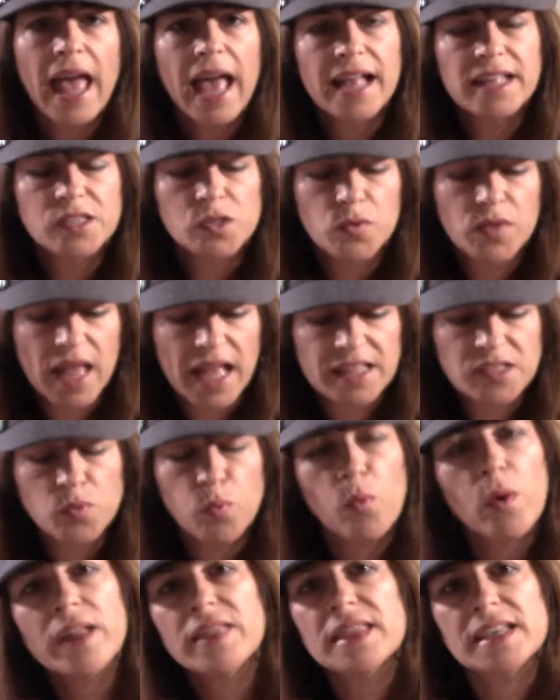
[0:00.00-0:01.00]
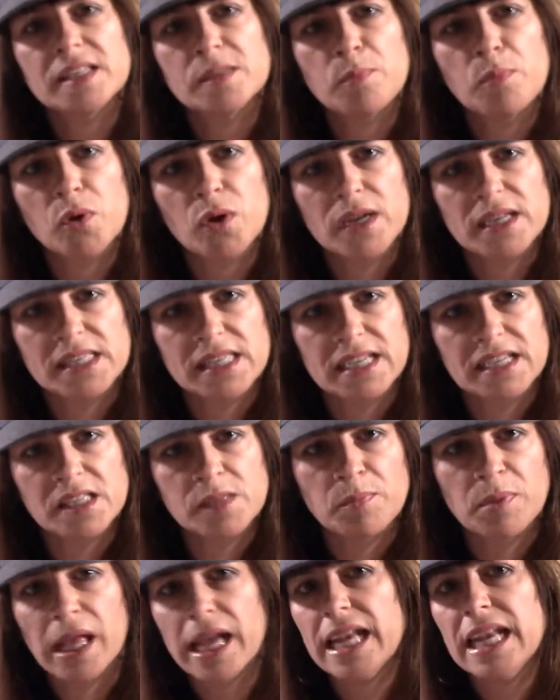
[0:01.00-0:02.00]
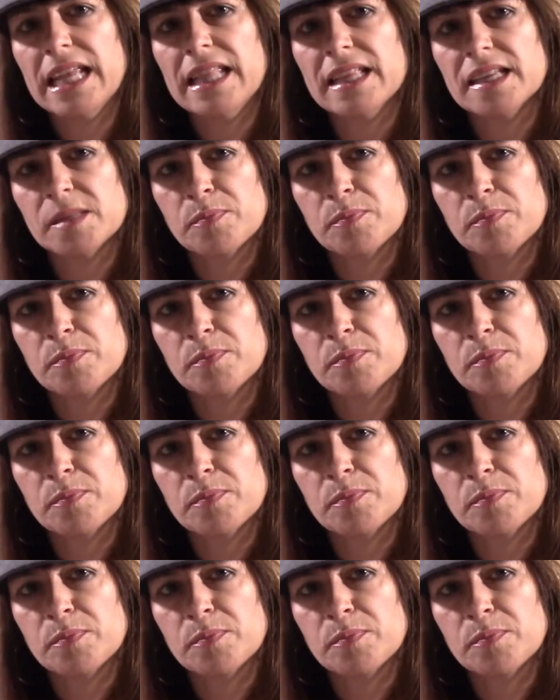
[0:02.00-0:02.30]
And so that's what this book is explaining, this